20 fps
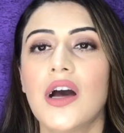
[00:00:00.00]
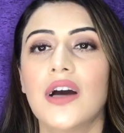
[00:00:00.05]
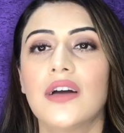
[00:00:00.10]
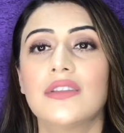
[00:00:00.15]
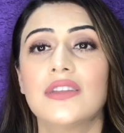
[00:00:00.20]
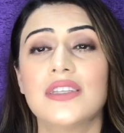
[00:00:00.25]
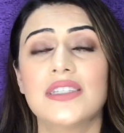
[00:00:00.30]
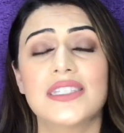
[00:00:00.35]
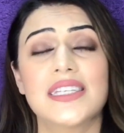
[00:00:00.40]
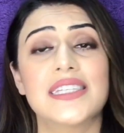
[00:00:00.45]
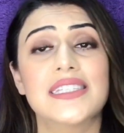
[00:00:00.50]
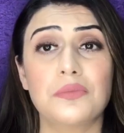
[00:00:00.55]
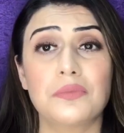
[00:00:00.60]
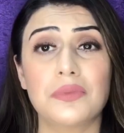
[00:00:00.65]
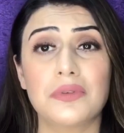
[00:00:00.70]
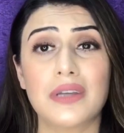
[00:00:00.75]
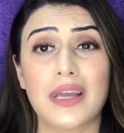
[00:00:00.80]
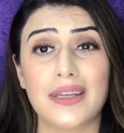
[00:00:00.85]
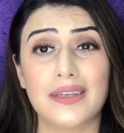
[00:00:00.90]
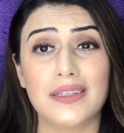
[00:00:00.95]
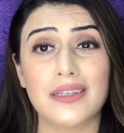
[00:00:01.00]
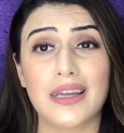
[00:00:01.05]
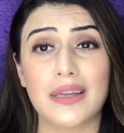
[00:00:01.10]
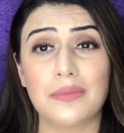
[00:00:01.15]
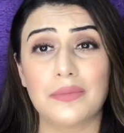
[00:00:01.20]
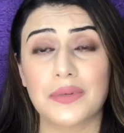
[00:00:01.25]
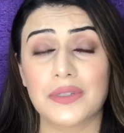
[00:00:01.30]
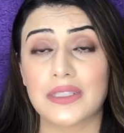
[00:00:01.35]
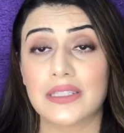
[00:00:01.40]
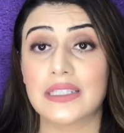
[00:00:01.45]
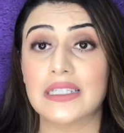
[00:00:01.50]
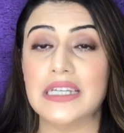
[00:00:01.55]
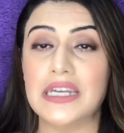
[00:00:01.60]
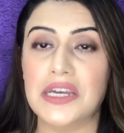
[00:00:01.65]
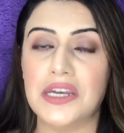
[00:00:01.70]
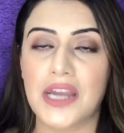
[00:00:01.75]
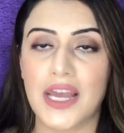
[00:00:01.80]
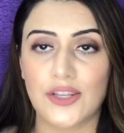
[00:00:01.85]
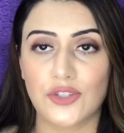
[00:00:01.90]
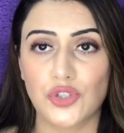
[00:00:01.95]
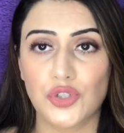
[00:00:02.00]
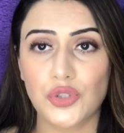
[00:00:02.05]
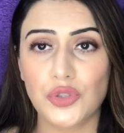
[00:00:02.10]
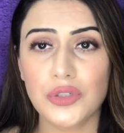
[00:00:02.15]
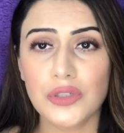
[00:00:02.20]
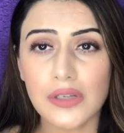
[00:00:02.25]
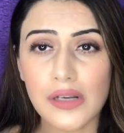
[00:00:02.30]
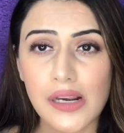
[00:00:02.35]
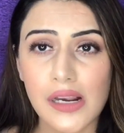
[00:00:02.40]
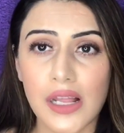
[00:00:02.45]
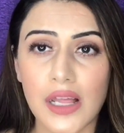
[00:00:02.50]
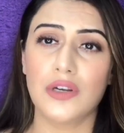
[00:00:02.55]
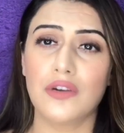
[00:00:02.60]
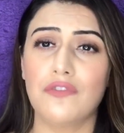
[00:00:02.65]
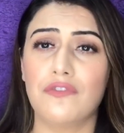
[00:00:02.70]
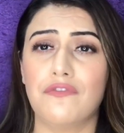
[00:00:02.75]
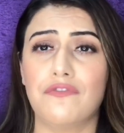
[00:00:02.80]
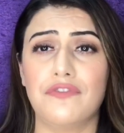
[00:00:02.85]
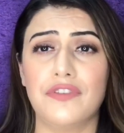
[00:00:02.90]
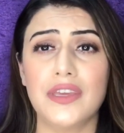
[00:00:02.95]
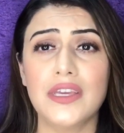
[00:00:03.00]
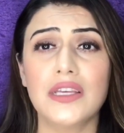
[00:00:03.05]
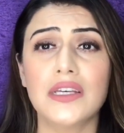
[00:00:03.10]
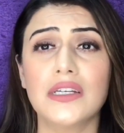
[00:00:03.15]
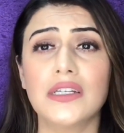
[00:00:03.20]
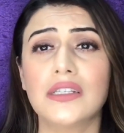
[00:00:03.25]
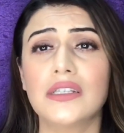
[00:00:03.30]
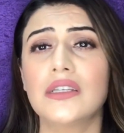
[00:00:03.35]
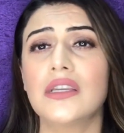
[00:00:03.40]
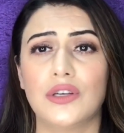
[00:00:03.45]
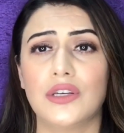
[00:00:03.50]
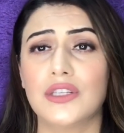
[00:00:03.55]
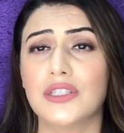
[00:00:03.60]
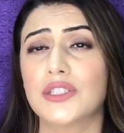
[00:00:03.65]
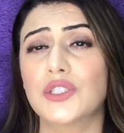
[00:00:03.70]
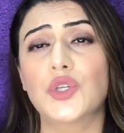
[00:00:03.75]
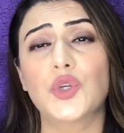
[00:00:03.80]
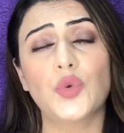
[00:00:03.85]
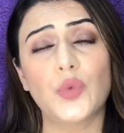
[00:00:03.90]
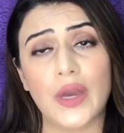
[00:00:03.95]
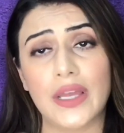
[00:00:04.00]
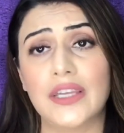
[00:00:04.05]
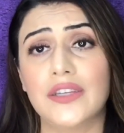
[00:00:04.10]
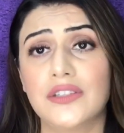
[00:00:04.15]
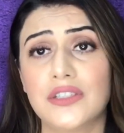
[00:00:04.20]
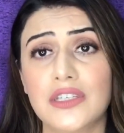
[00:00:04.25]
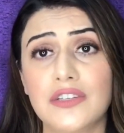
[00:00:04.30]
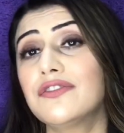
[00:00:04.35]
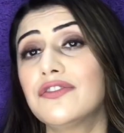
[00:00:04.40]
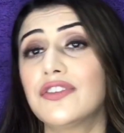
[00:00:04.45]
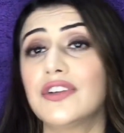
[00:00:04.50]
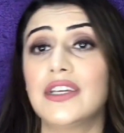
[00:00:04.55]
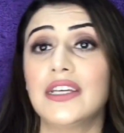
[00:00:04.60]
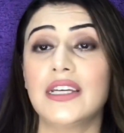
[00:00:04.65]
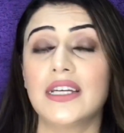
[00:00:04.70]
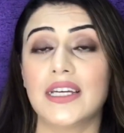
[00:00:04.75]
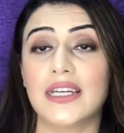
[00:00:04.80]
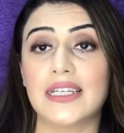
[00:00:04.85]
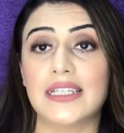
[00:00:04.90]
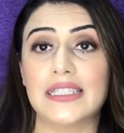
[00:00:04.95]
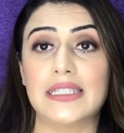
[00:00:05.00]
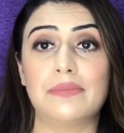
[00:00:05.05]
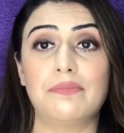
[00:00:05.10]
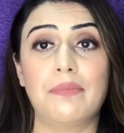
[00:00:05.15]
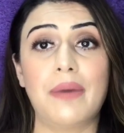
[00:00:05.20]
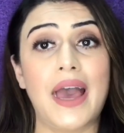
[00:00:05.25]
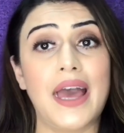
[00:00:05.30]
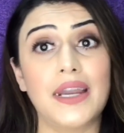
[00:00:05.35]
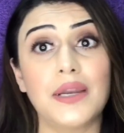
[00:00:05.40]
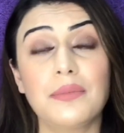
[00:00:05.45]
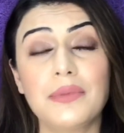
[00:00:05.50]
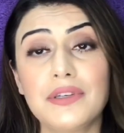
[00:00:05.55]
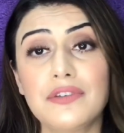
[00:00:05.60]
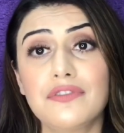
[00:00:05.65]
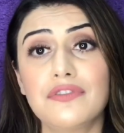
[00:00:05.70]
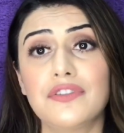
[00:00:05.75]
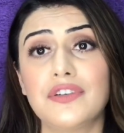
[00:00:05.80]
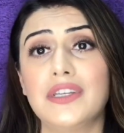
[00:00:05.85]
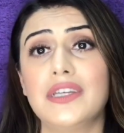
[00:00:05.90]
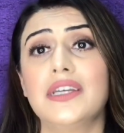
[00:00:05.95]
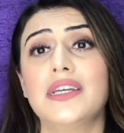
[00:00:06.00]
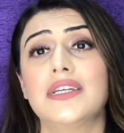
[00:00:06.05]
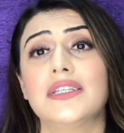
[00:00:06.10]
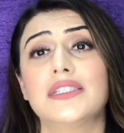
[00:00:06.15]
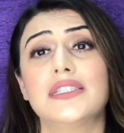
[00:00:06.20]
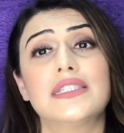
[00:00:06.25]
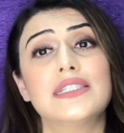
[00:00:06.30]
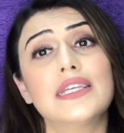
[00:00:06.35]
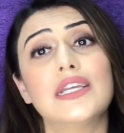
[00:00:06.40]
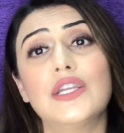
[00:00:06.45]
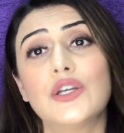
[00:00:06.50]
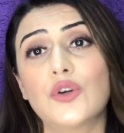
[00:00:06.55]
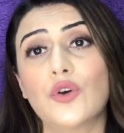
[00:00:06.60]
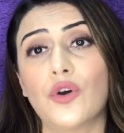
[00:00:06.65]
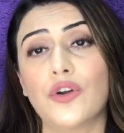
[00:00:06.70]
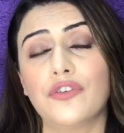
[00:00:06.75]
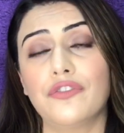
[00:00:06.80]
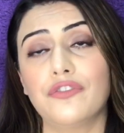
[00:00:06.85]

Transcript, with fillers: this is 99% natural, vegan, is cruelty free, is paraben free, is silicon